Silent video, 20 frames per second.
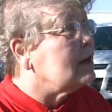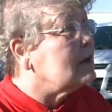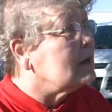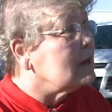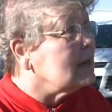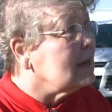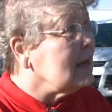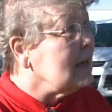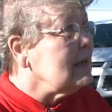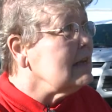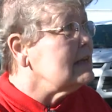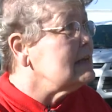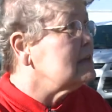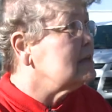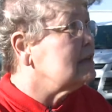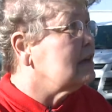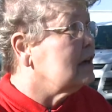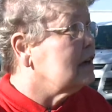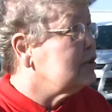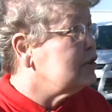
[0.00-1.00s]
at
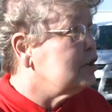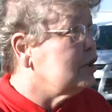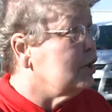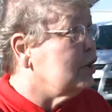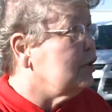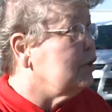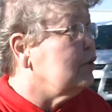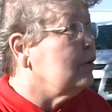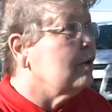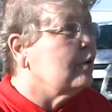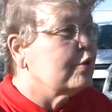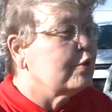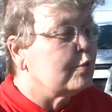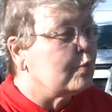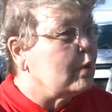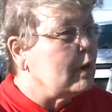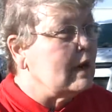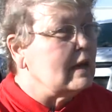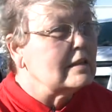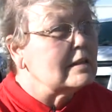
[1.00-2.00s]
least two,
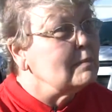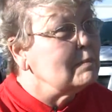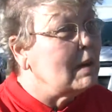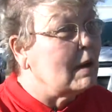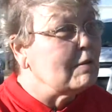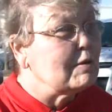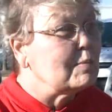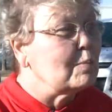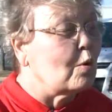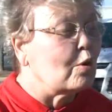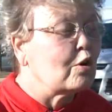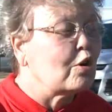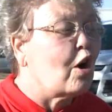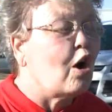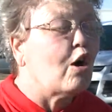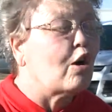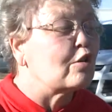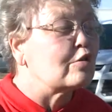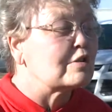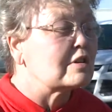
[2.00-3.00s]
three, sometimes more
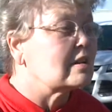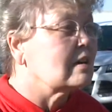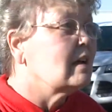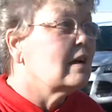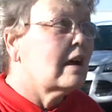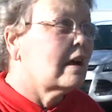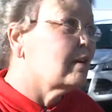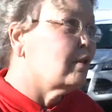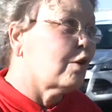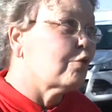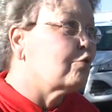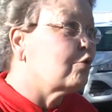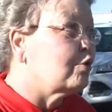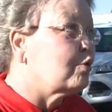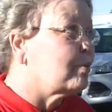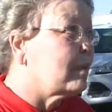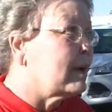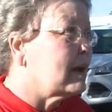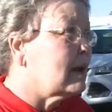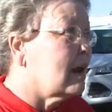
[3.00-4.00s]
cars go through
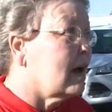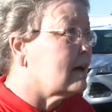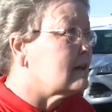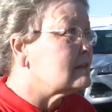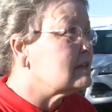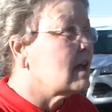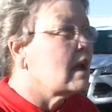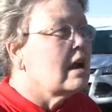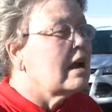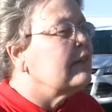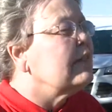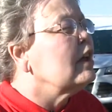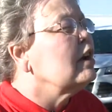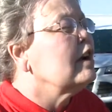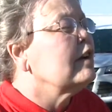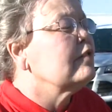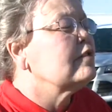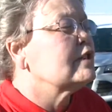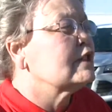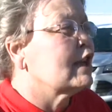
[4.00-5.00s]
the red lights. They
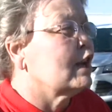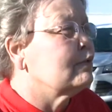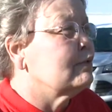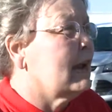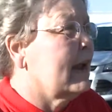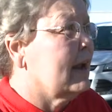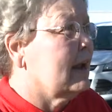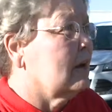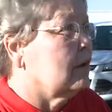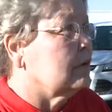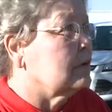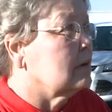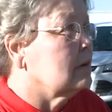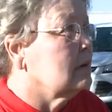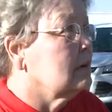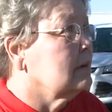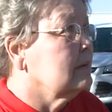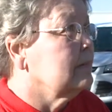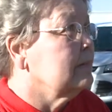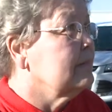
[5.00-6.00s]
don't even slow down,
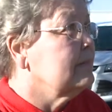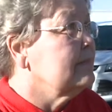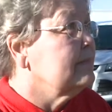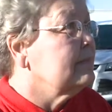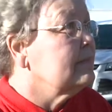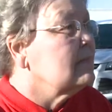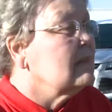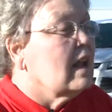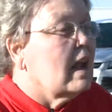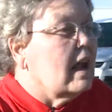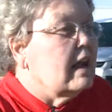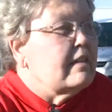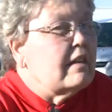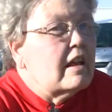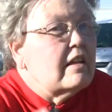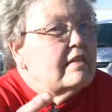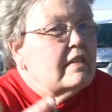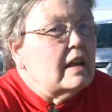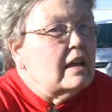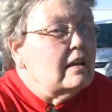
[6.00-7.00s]
and
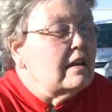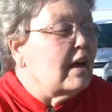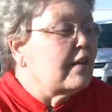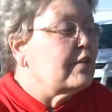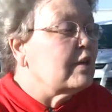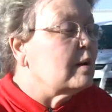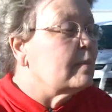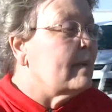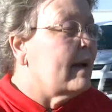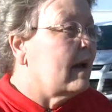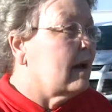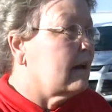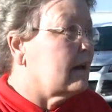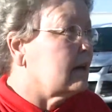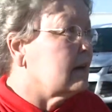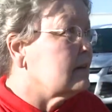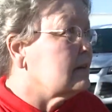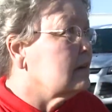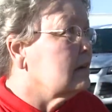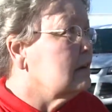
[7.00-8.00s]
they think nothing about it.
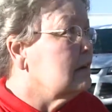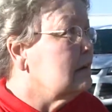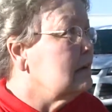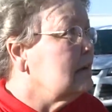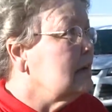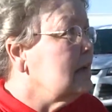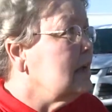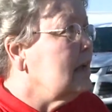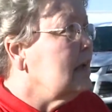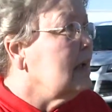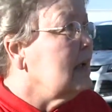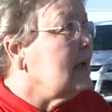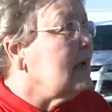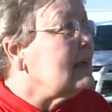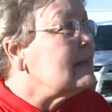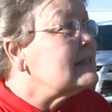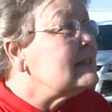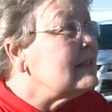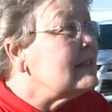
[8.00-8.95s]
It's